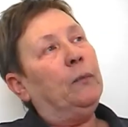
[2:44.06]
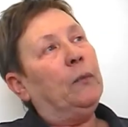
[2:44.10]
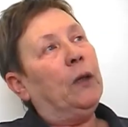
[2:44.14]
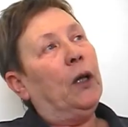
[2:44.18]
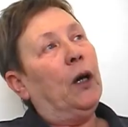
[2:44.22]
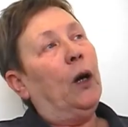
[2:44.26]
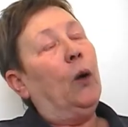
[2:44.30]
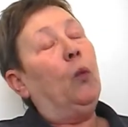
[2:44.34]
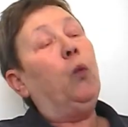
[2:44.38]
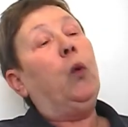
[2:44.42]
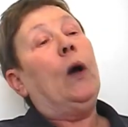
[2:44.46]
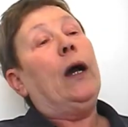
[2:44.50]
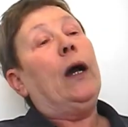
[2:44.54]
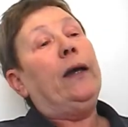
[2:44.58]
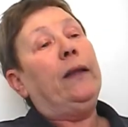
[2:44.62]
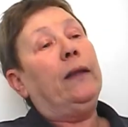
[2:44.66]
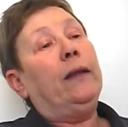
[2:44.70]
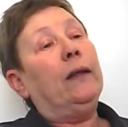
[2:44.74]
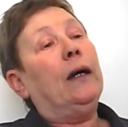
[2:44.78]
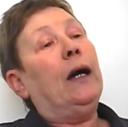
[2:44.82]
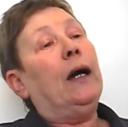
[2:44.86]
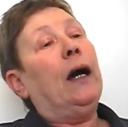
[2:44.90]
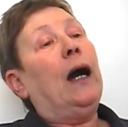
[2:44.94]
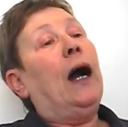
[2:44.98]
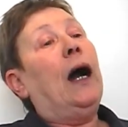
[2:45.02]
a way
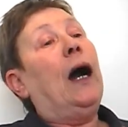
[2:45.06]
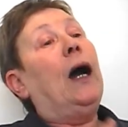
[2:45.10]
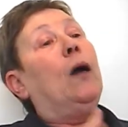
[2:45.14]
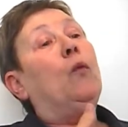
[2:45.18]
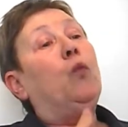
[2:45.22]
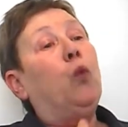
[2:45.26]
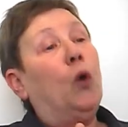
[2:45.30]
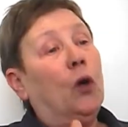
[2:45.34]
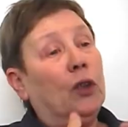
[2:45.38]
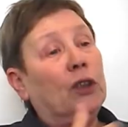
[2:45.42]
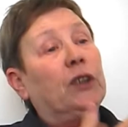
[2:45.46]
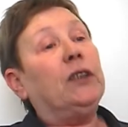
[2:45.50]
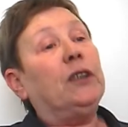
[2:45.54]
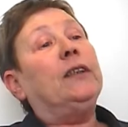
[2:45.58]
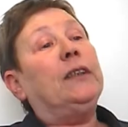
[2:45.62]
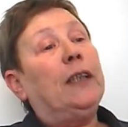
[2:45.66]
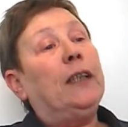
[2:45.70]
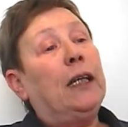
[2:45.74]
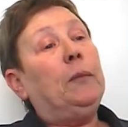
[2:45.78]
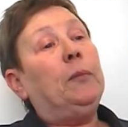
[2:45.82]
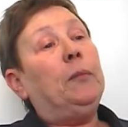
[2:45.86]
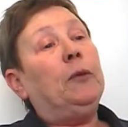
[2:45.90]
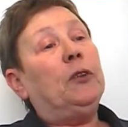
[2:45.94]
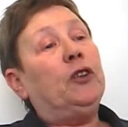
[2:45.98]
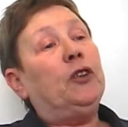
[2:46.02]
that I wasn't
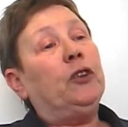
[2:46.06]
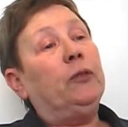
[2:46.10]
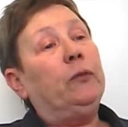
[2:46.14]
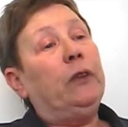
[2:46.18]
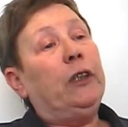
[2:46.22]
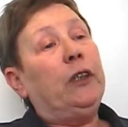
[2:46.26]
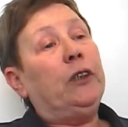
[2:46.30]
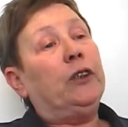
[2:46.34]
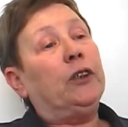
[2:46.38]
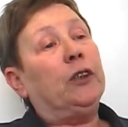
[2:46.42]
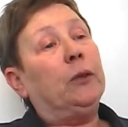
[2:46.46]
able to reach